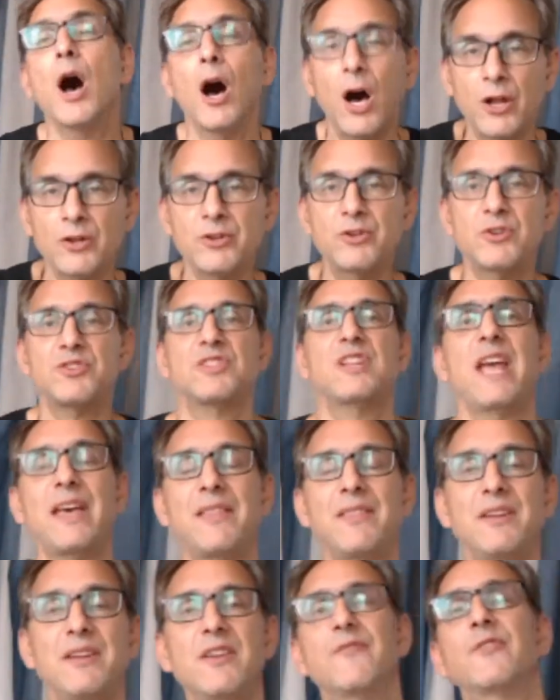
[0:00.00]

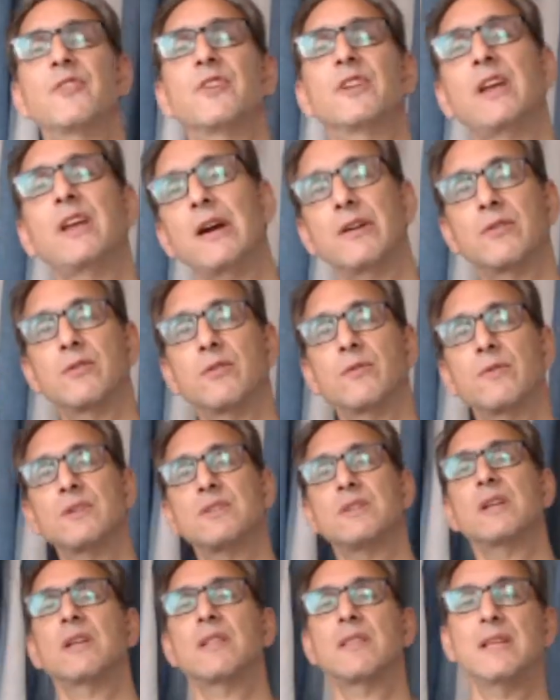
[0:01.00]
Understand the different
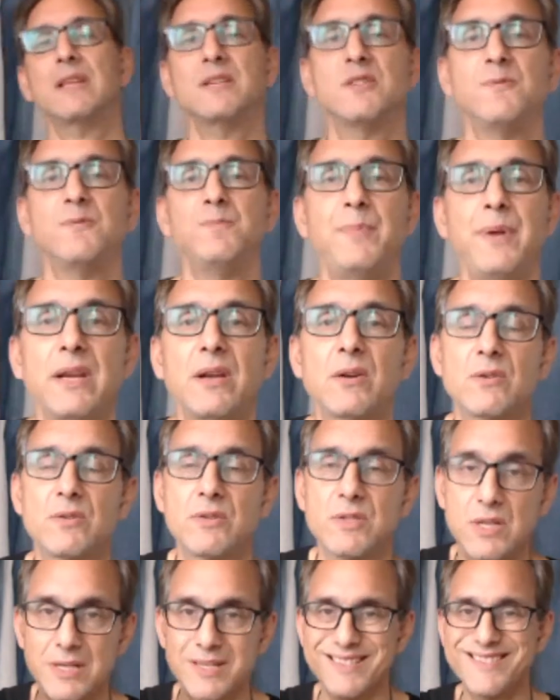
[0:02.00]
characteristic that
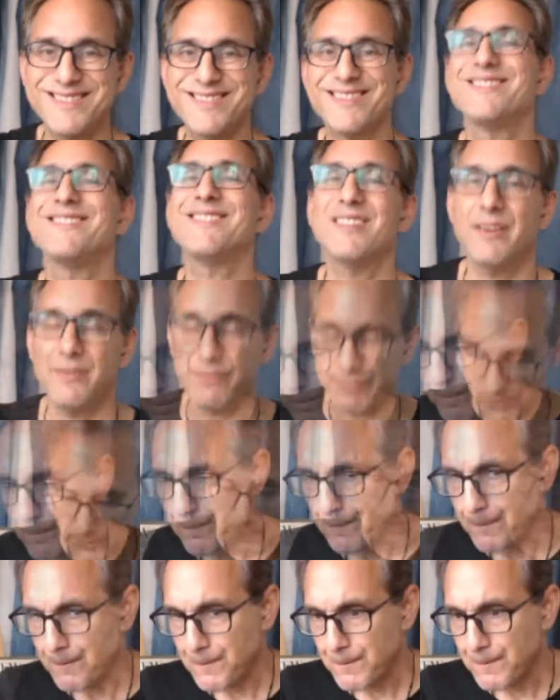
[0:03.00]
speakers deliver.